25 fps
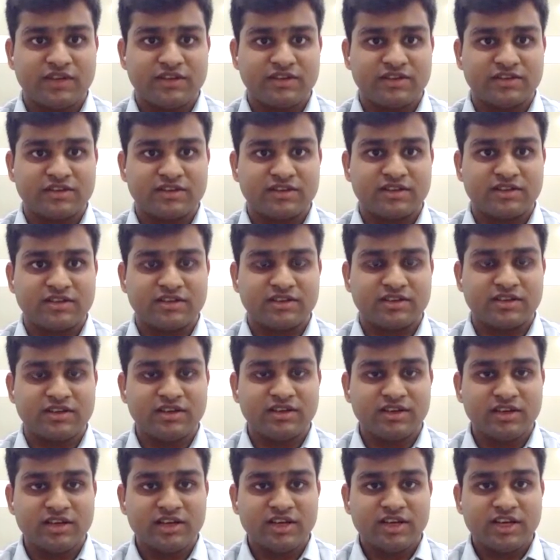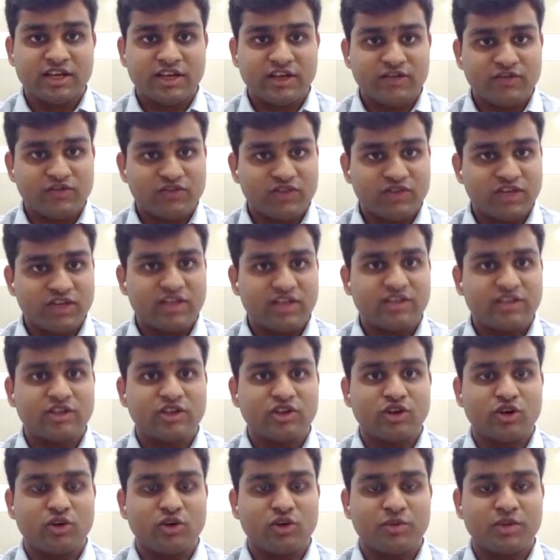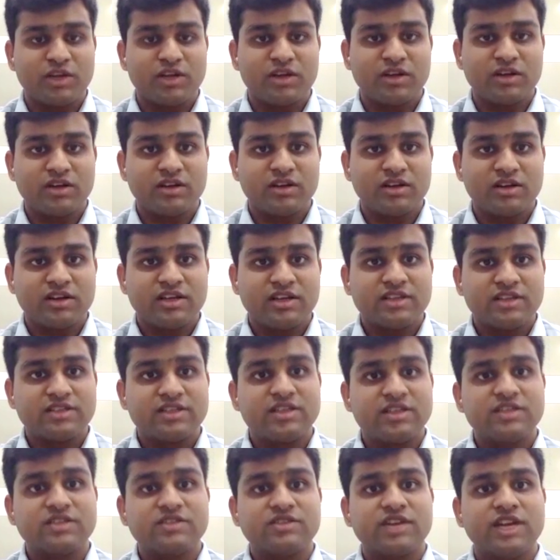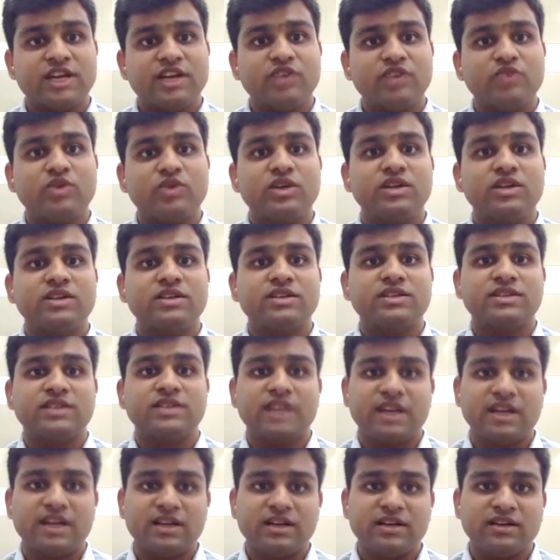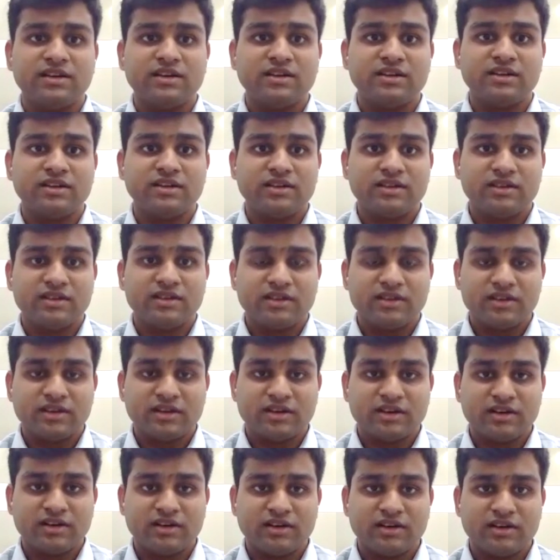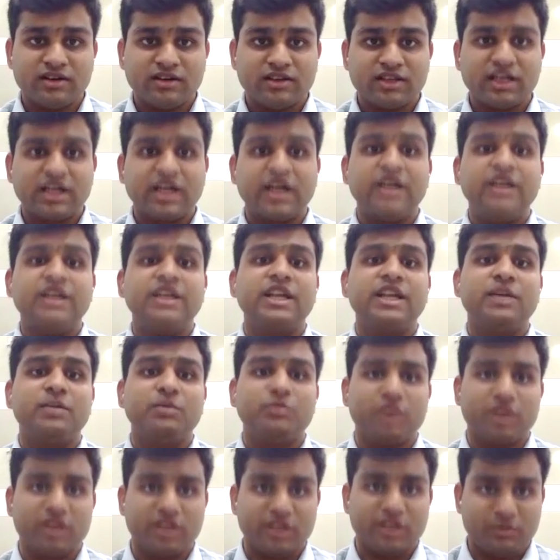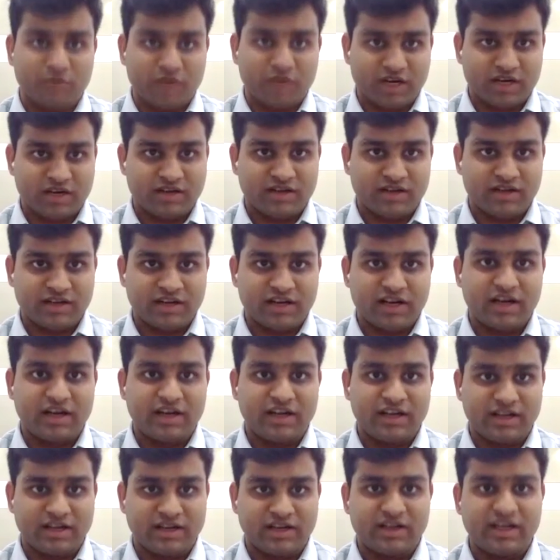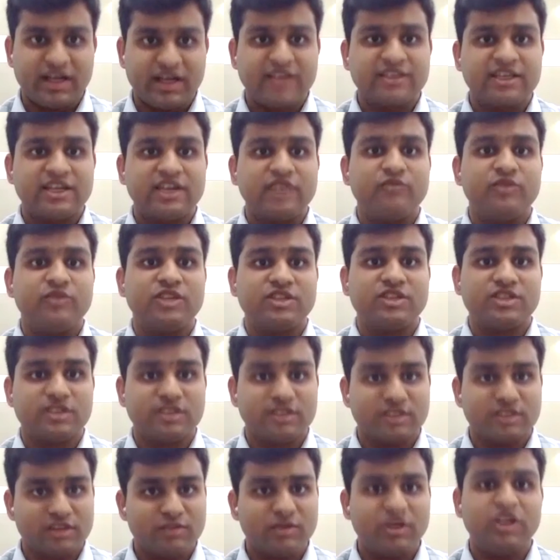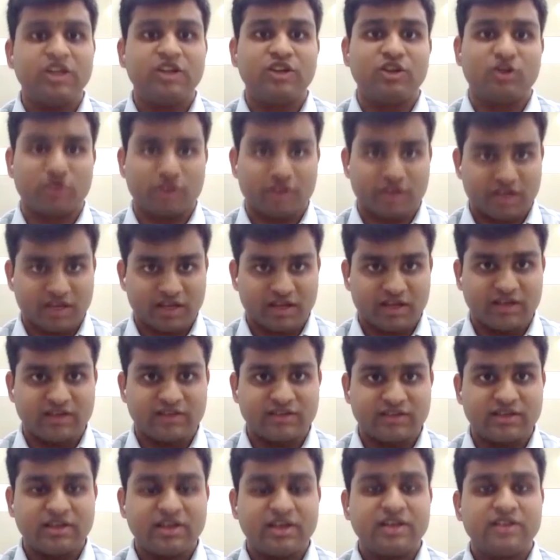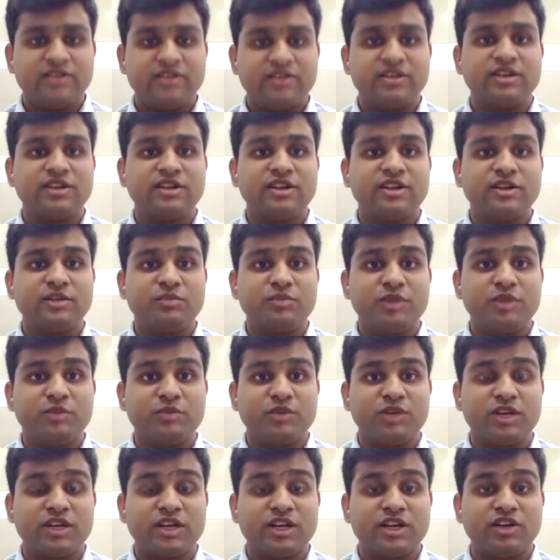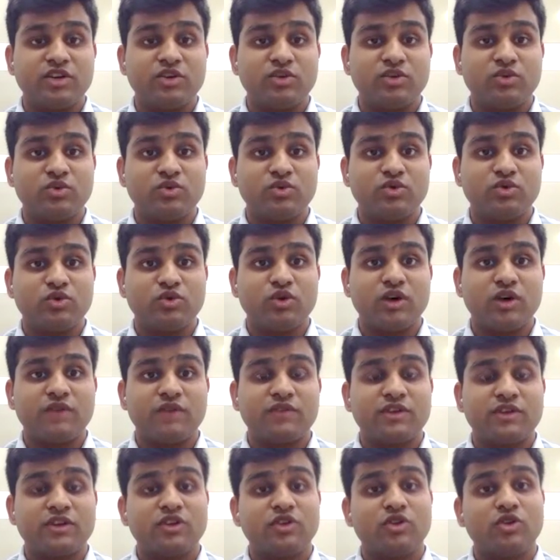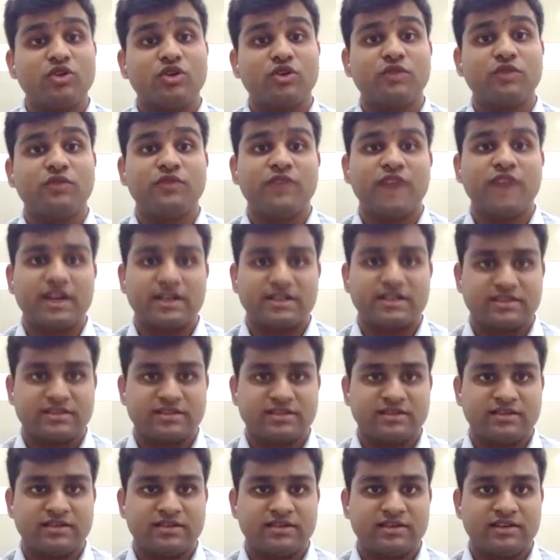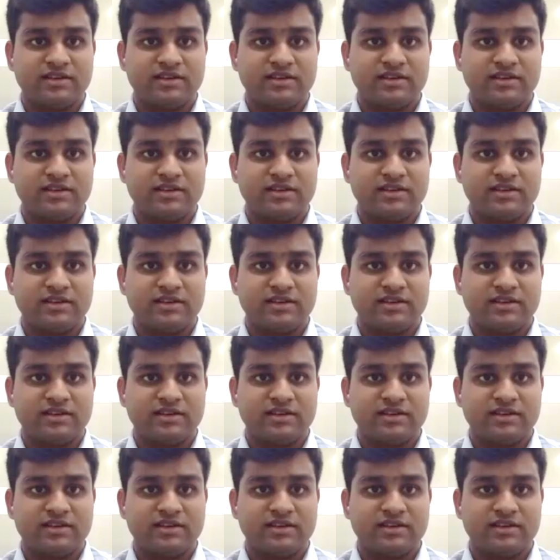affairs is concerned. If there is a topic, just try to understand uh, the contemporary part regarding it. As I have mentioned in the money laundering case, generally people tend to go after a lot of facts